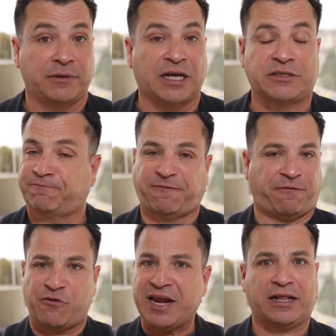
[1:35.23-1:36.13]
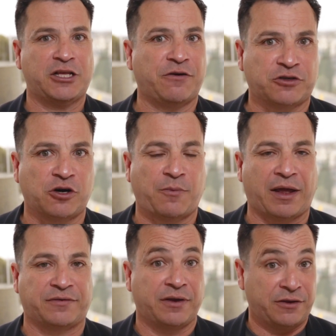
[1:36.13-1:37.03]
It's free and clear of
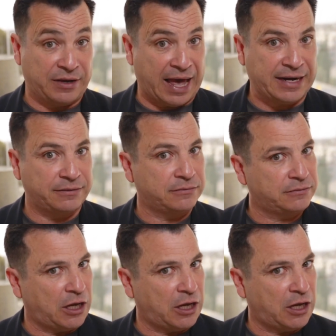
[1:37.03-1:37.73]
termites. You got it?